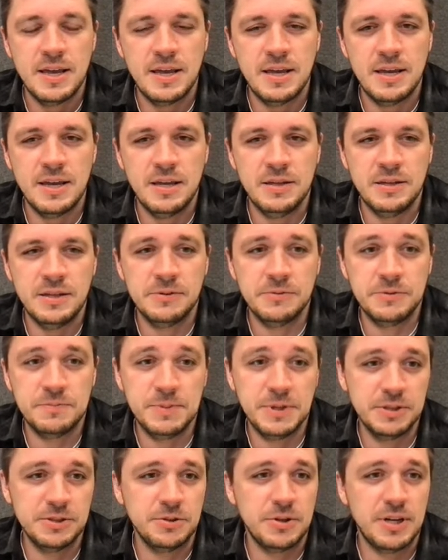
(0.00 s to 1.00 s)
And it was
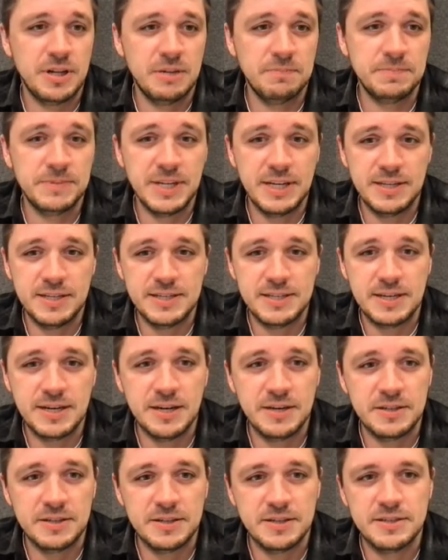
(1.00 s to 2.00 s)
built to help data
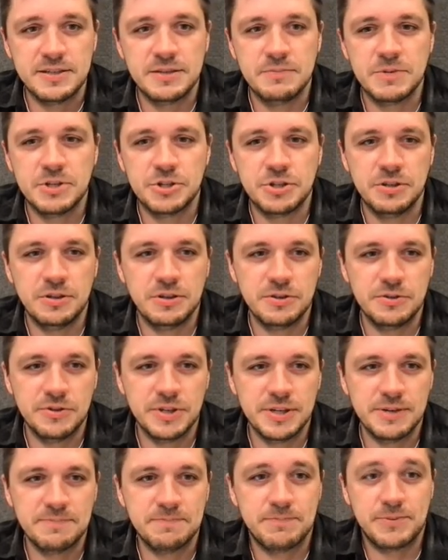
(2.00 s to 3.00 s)
scientists and machine
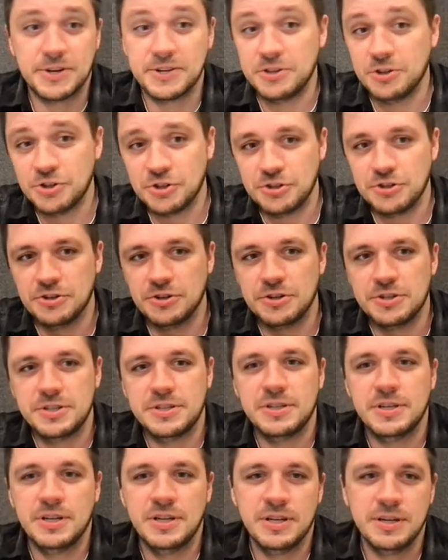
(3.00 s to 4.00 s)
learning
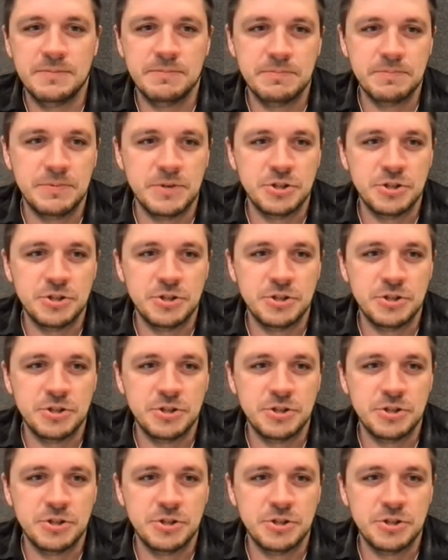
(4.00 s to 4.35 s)
practitioners, uh,